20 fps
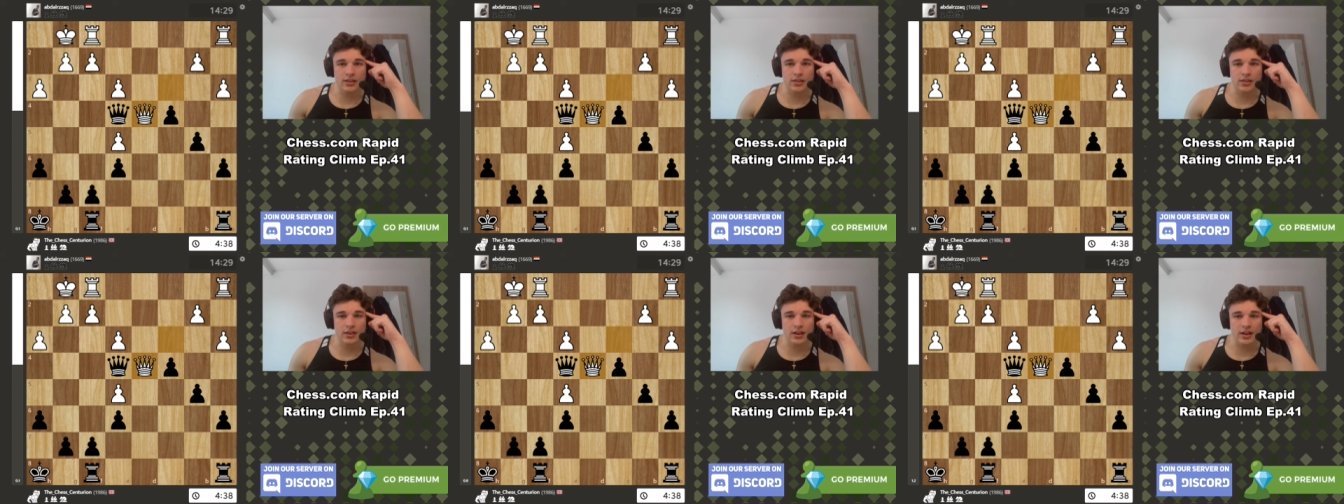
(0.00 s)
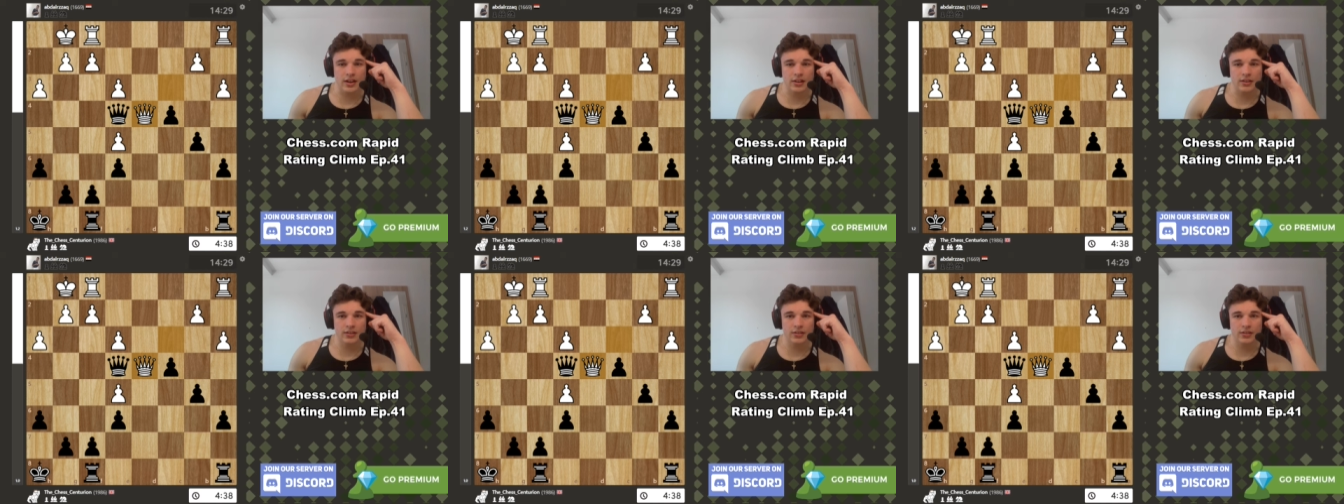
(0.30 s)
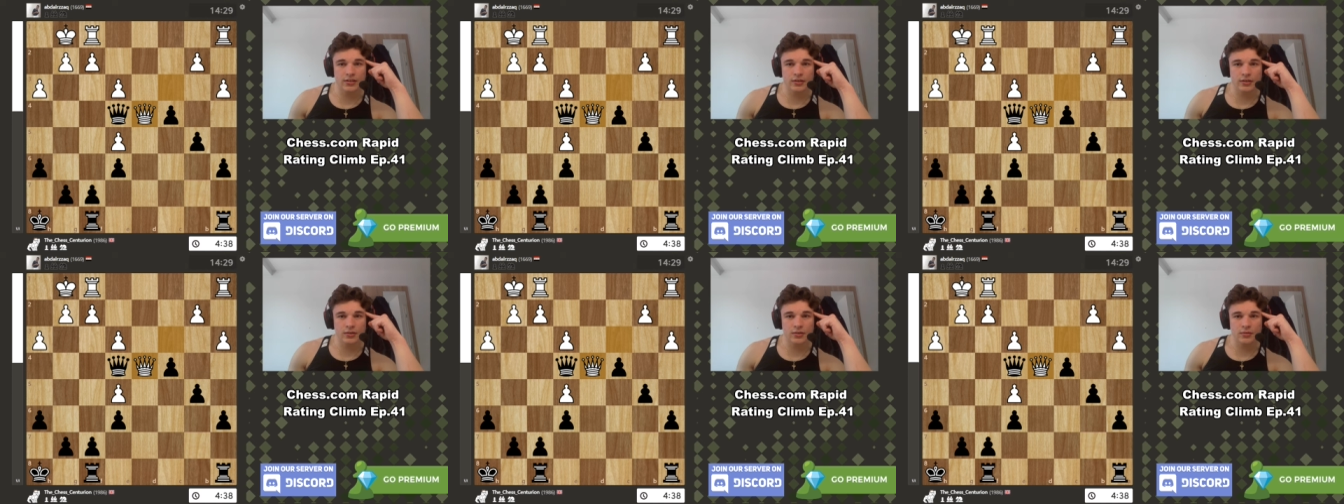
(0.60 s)

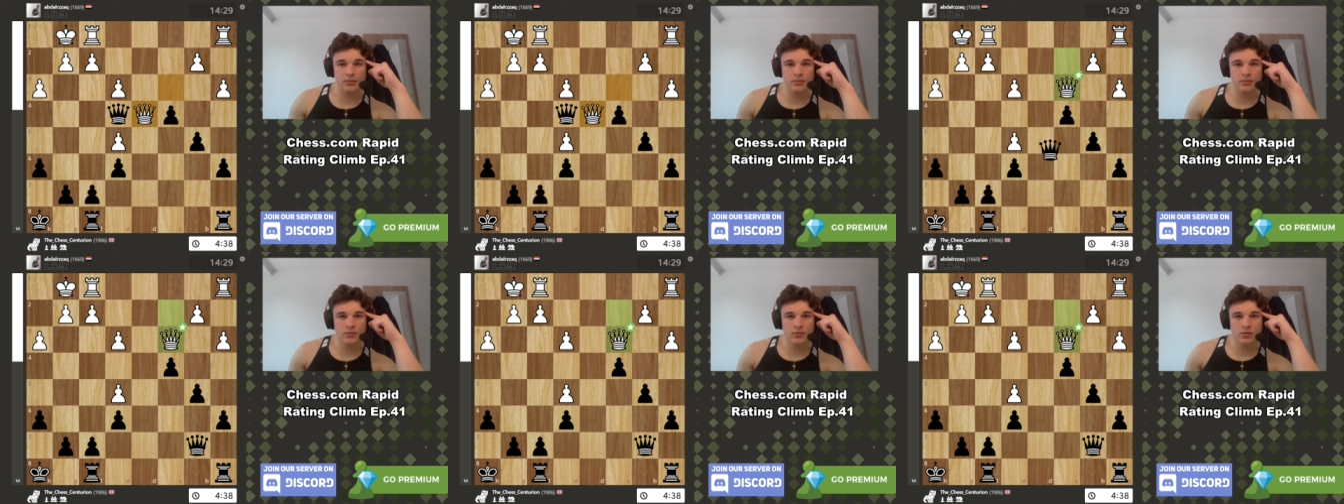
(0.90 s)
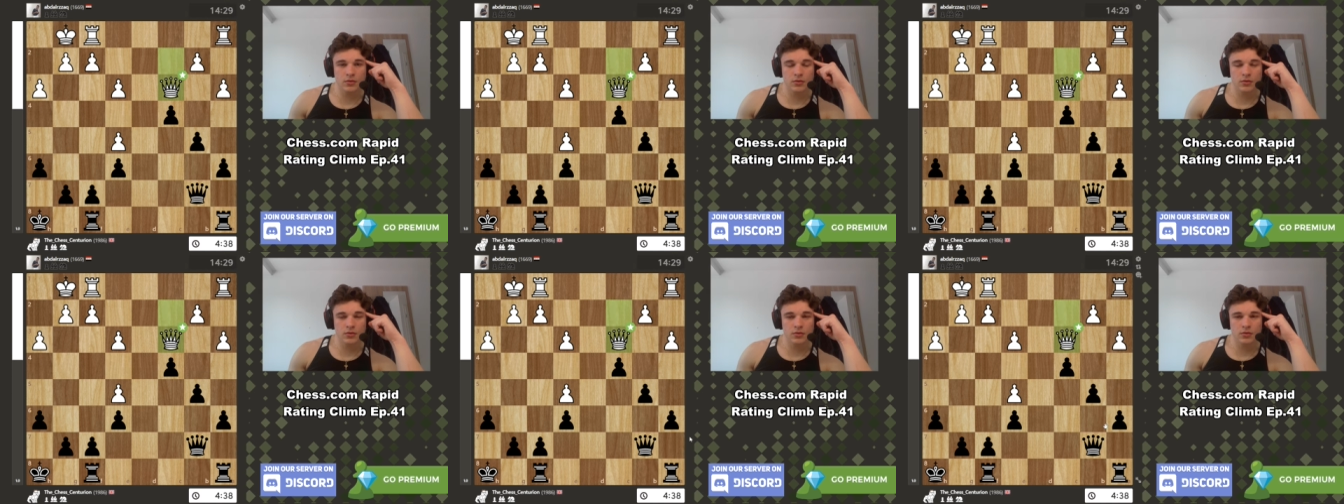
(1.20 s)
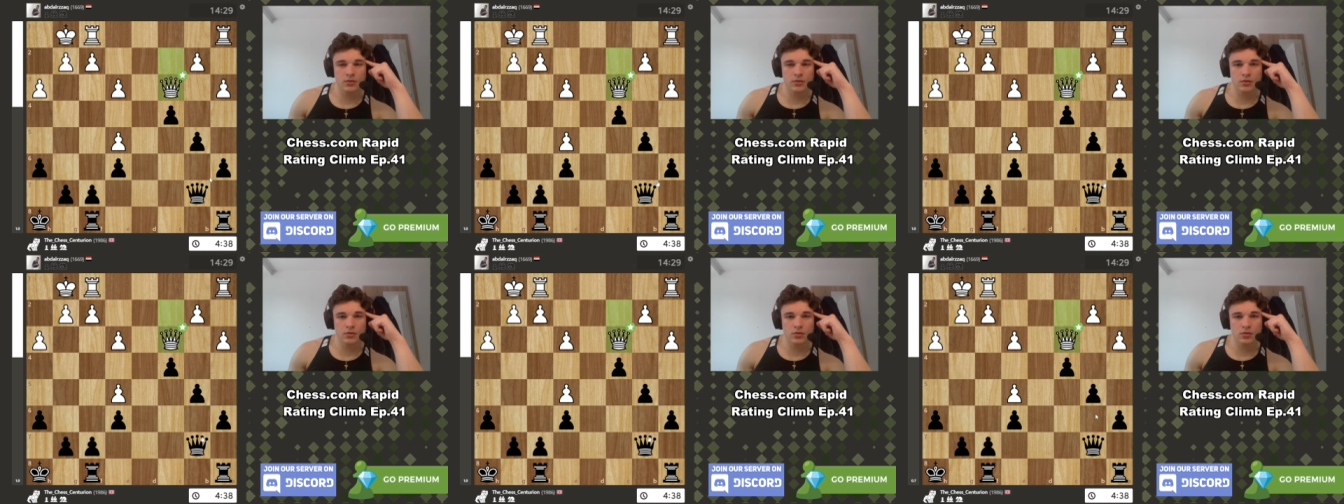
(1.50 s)
this.
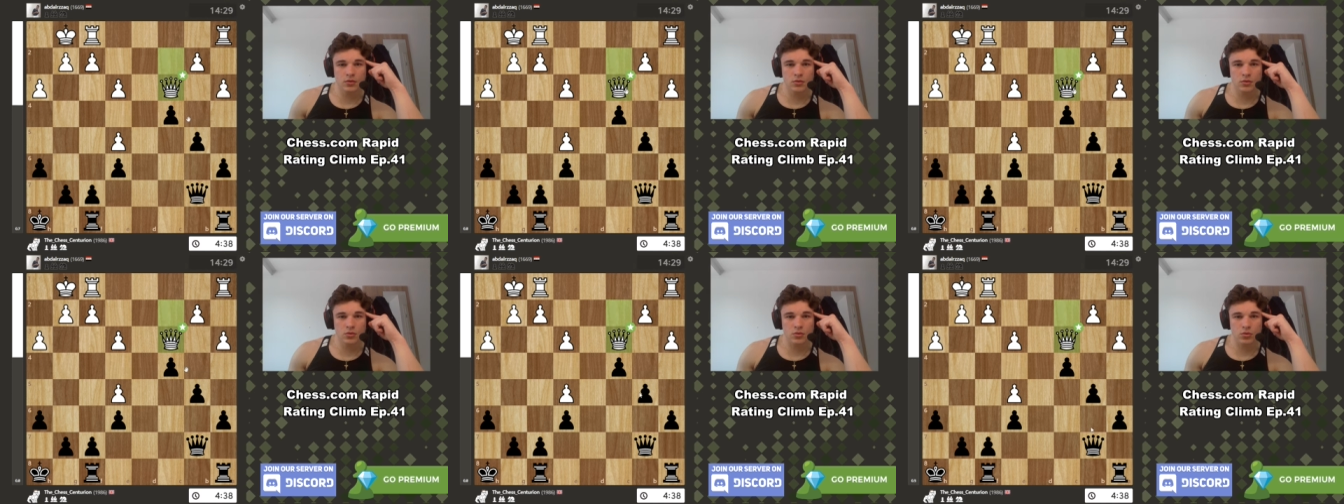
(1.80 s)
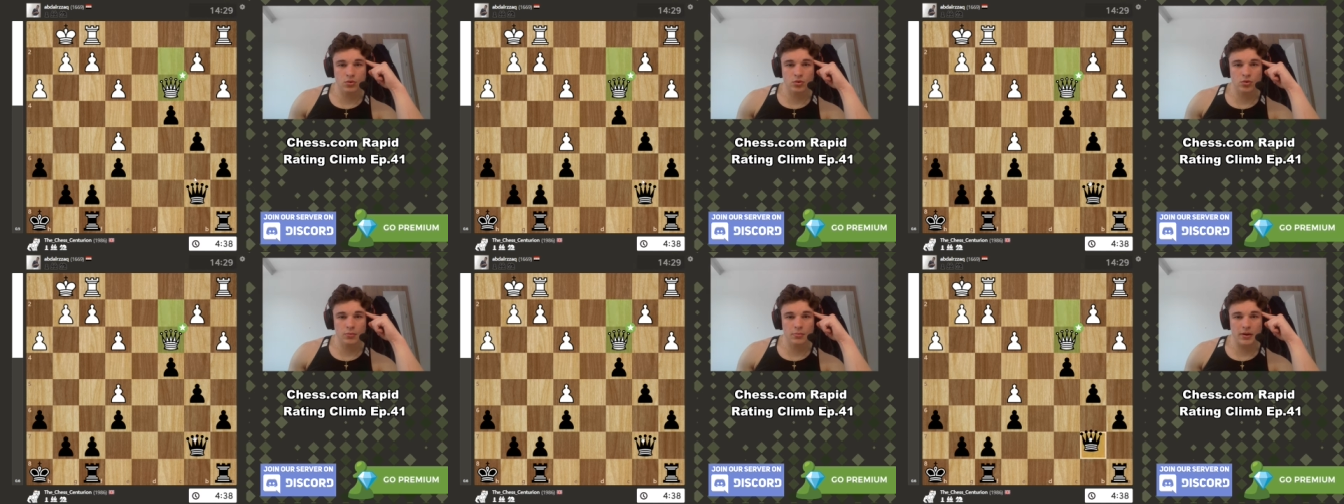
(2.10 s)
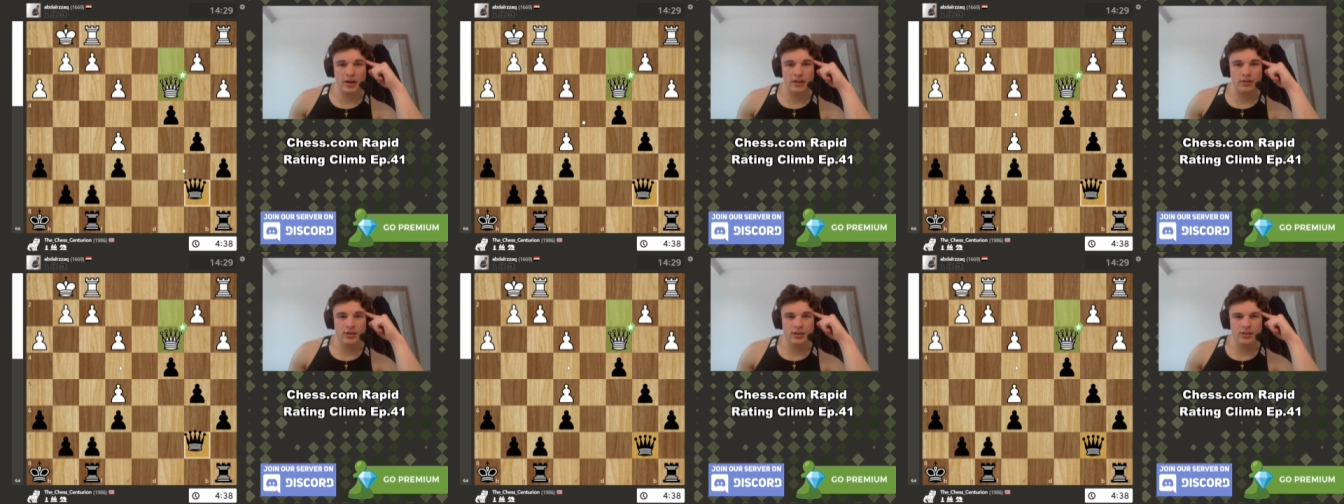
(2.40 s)
Although
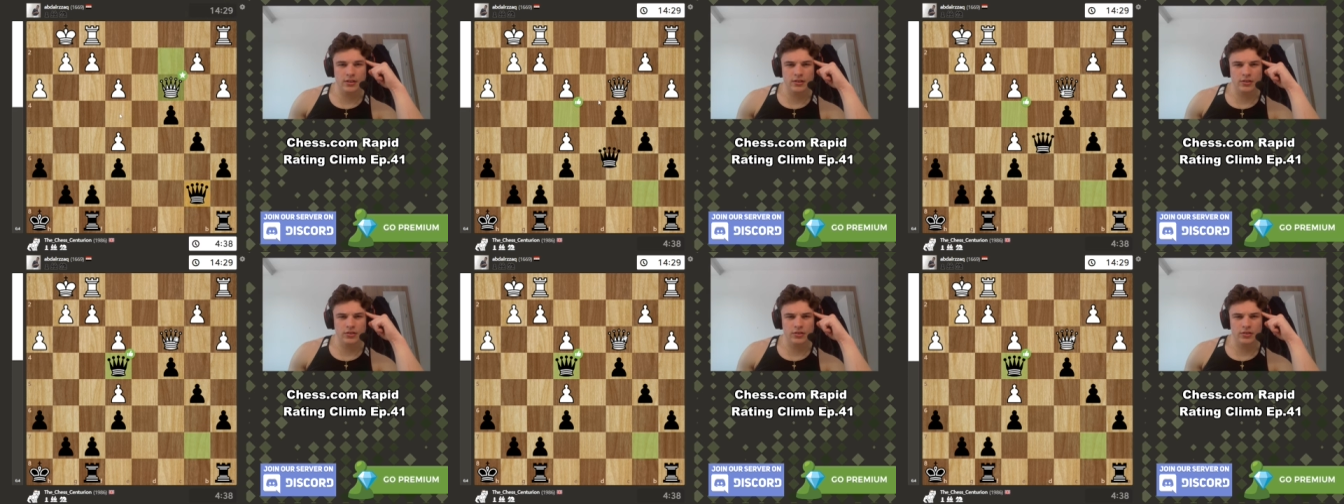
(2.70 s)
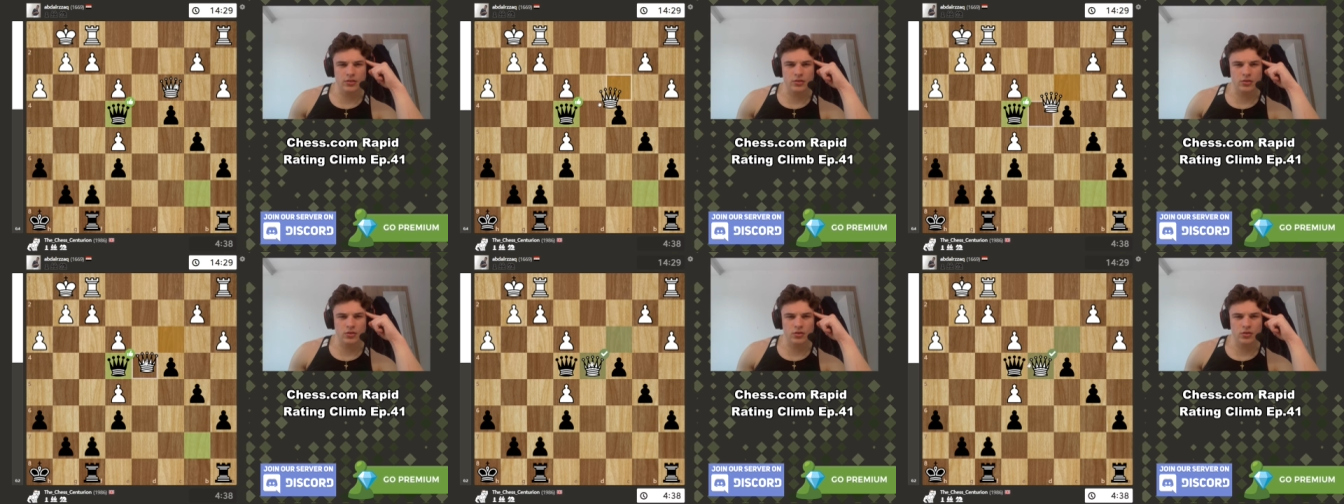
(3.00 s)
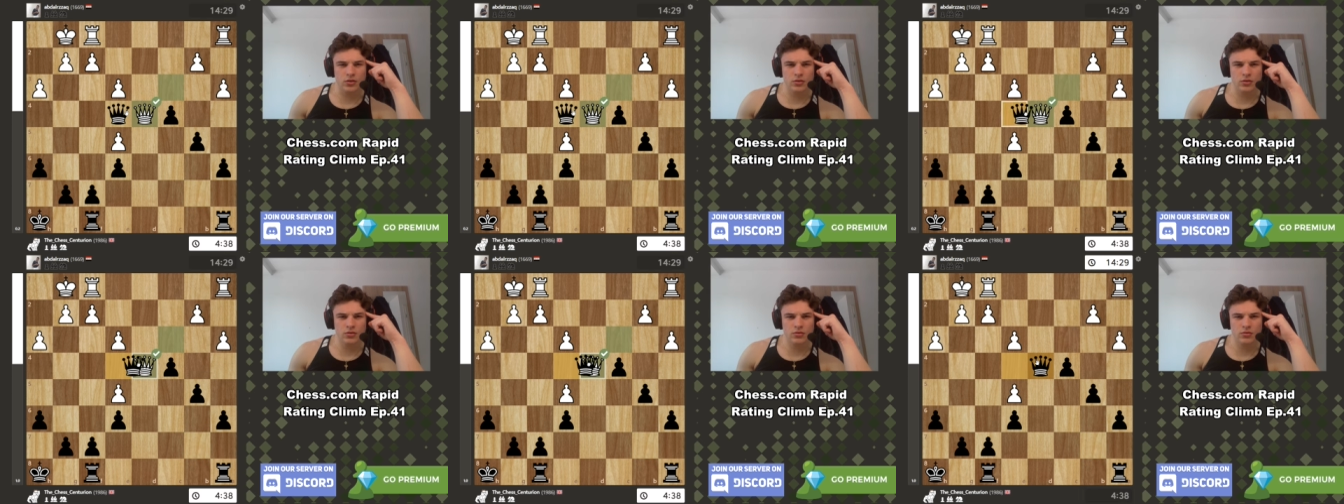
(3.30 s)
apparently this is good.